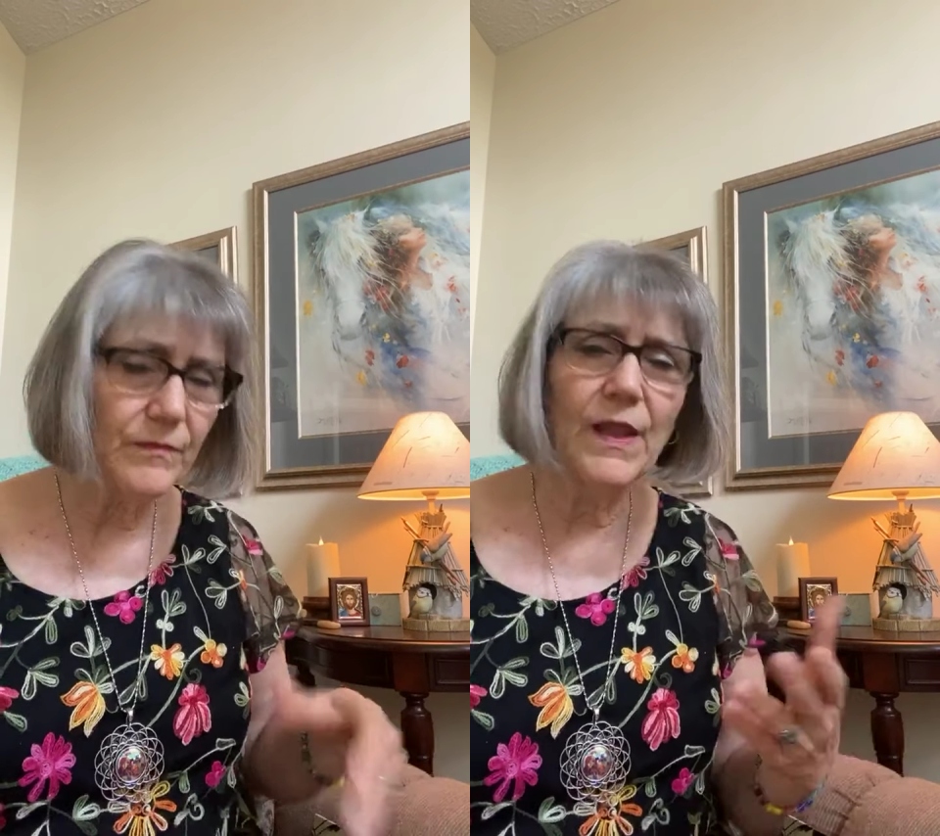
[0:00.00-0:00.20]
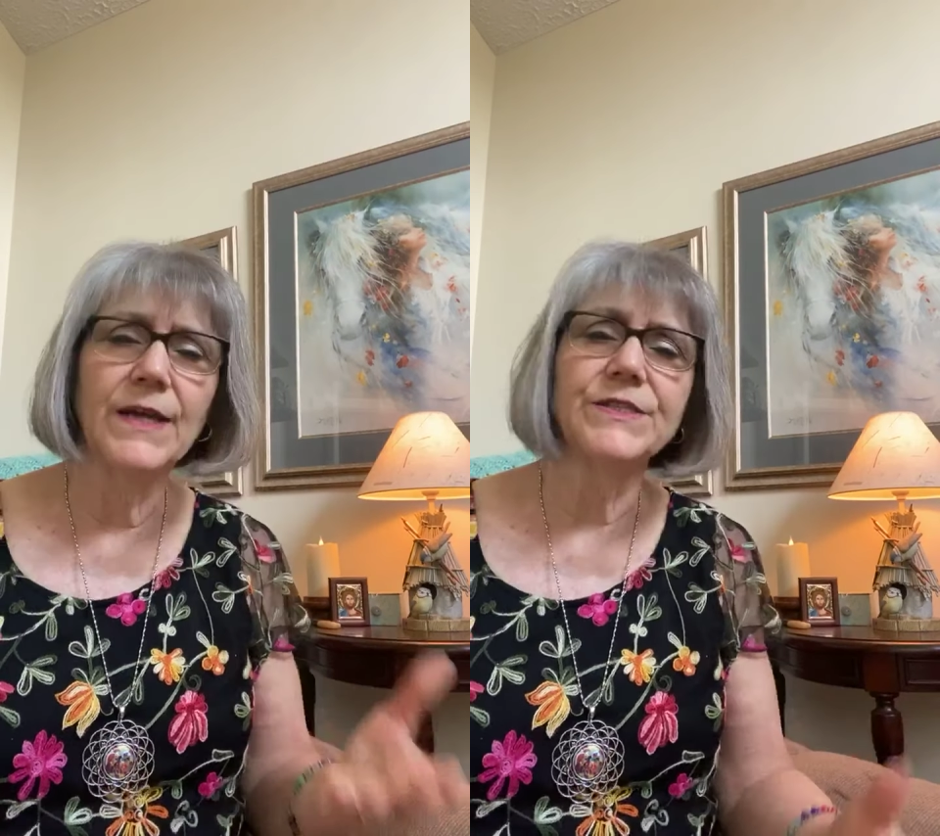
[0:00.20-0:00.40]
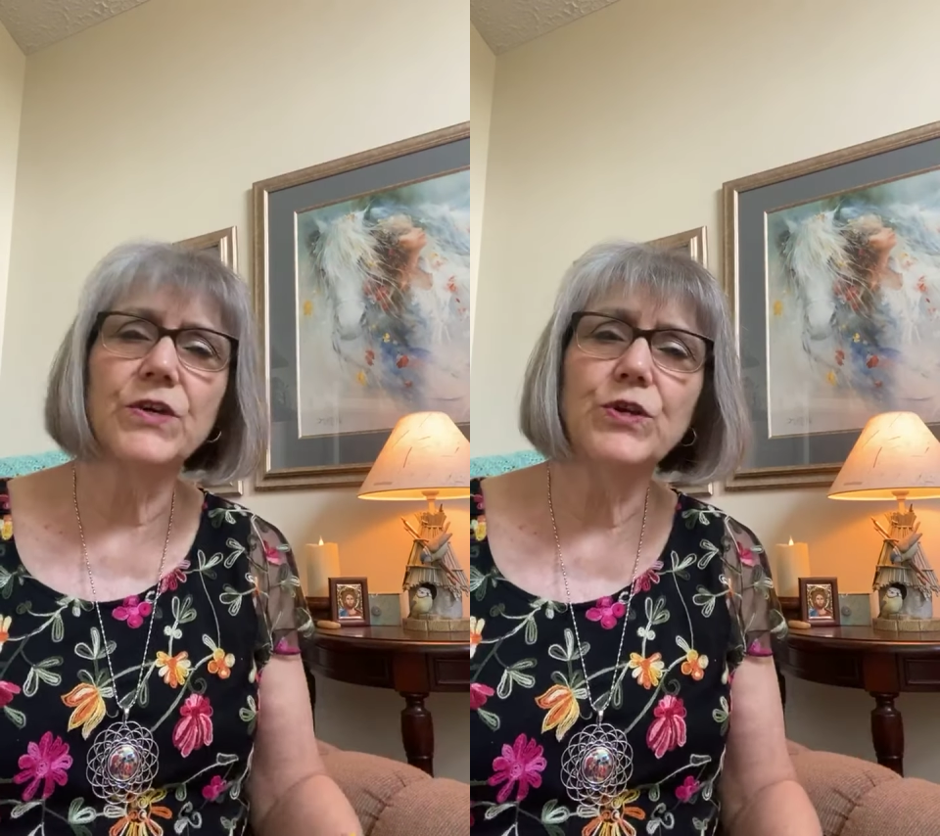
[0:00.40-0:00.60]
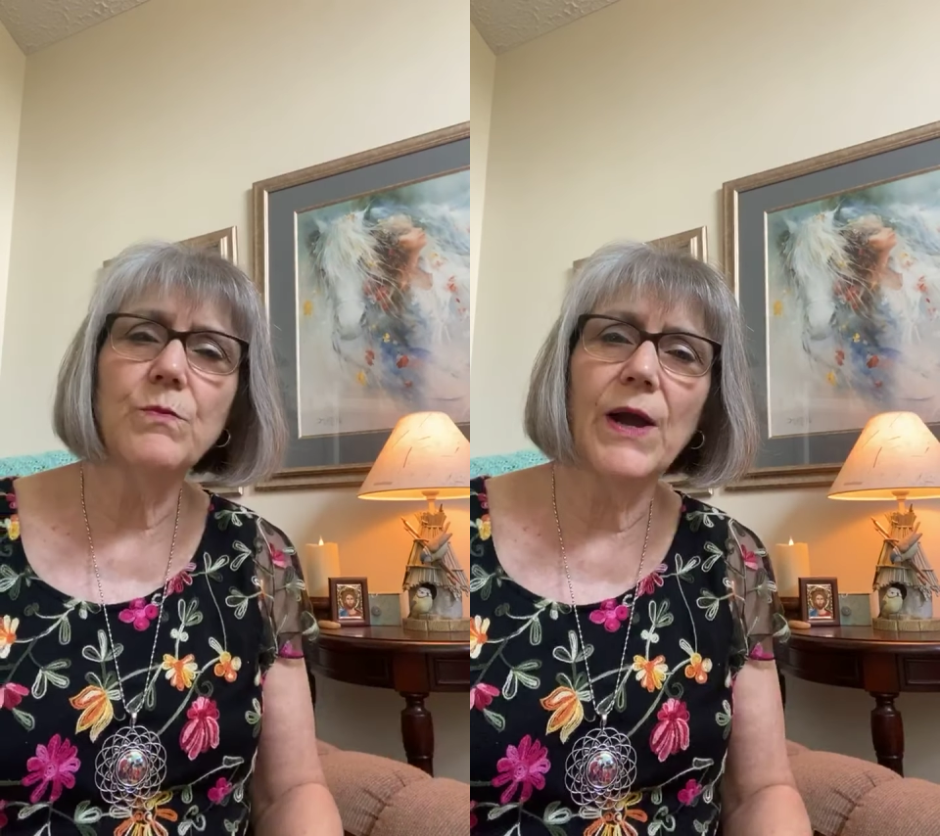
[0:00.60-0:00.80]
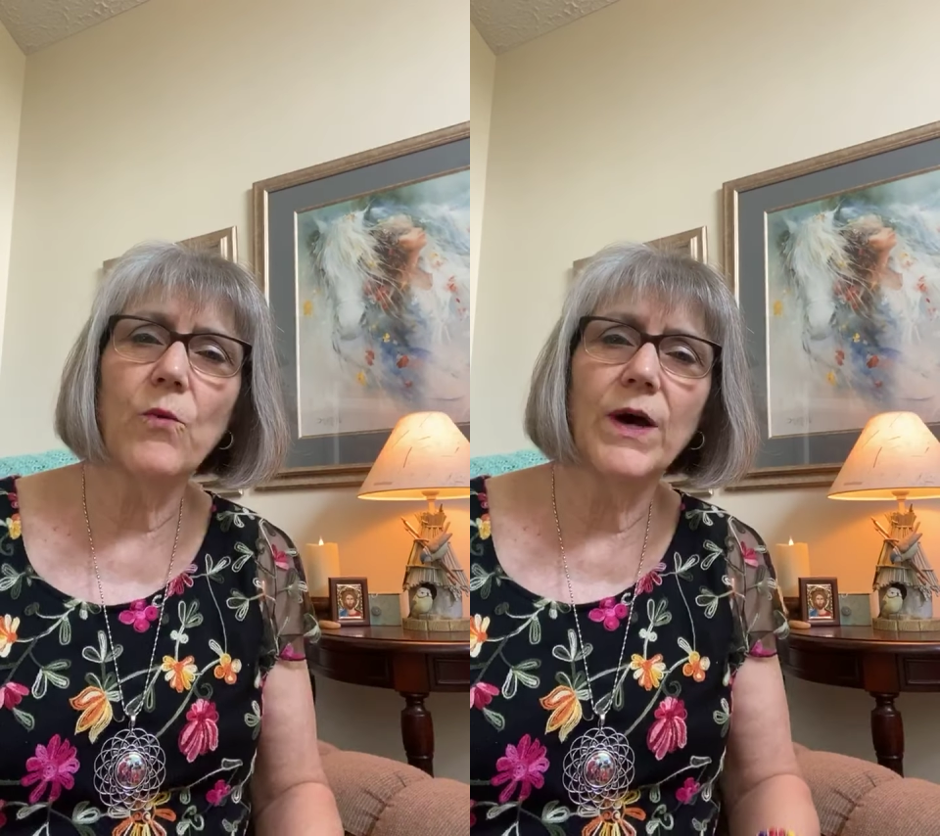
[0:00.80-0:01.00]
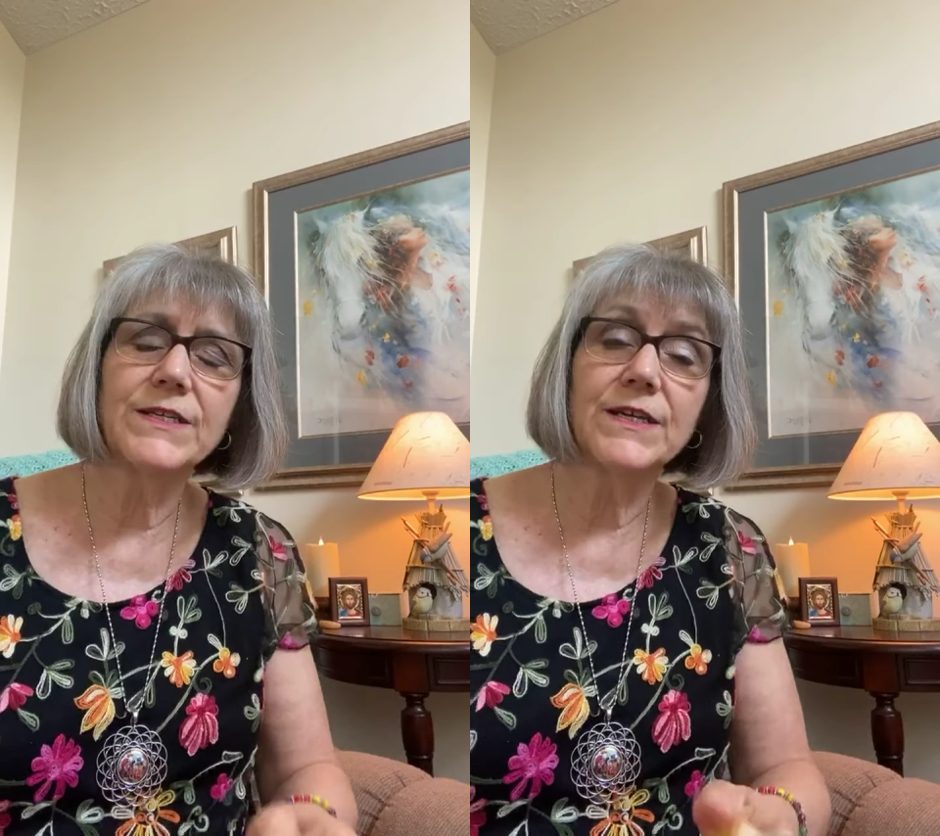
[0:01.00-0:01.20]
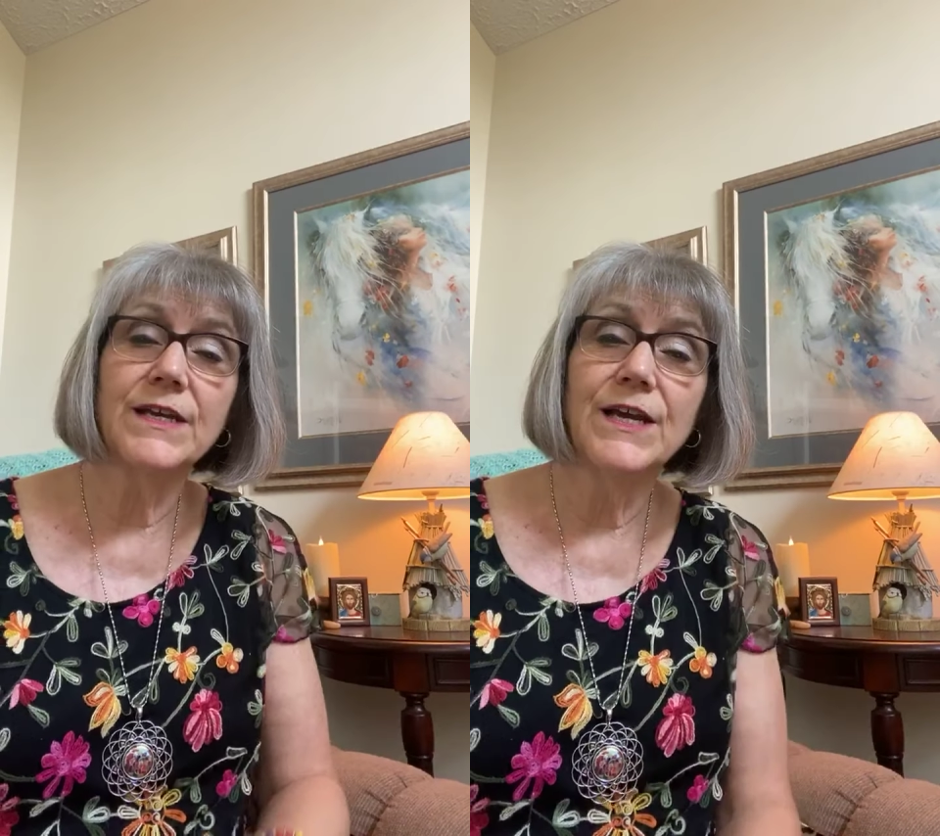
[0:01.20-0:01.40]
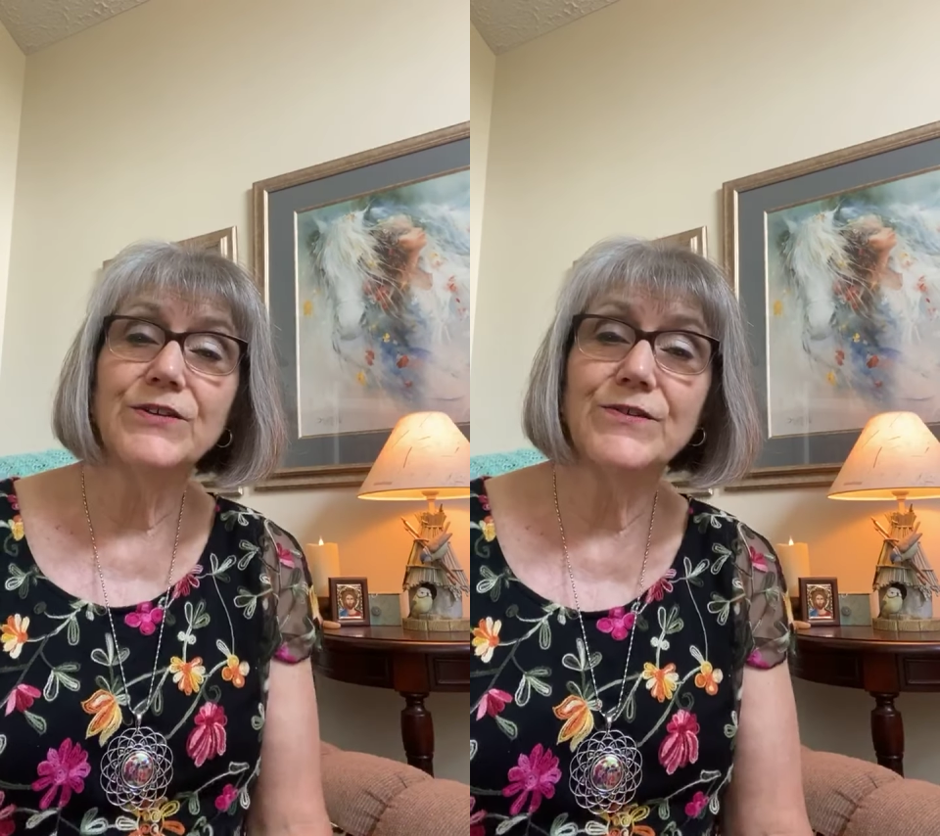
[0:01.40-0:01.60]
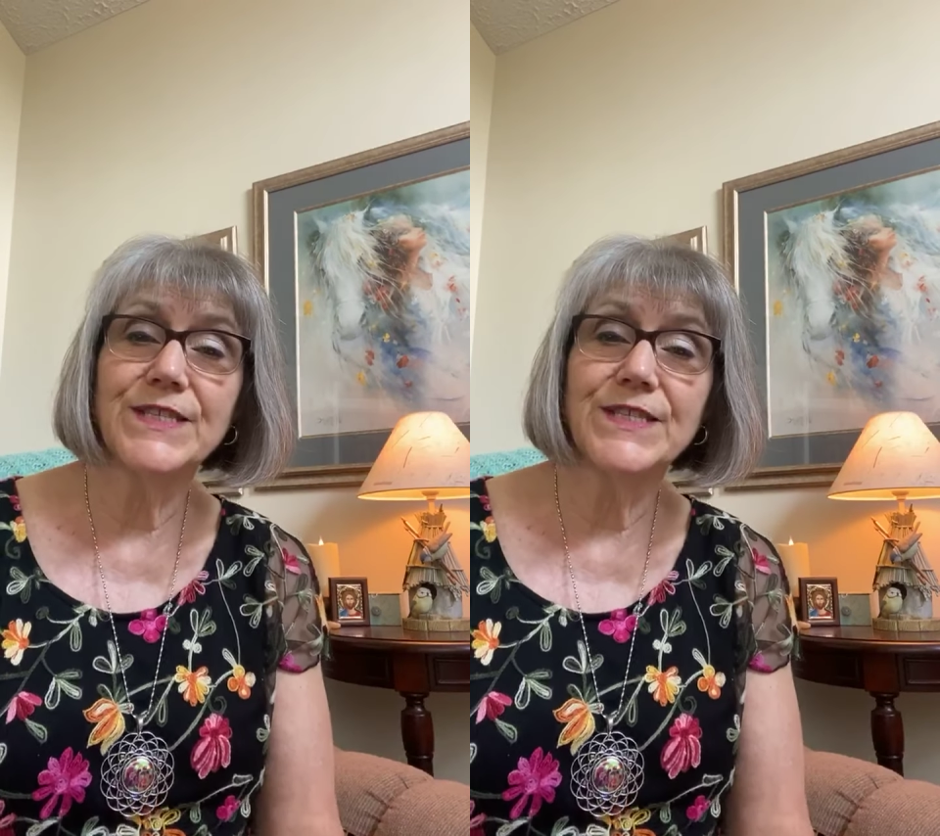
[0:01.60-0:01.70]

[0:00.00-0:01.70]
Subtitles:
And so you might want to do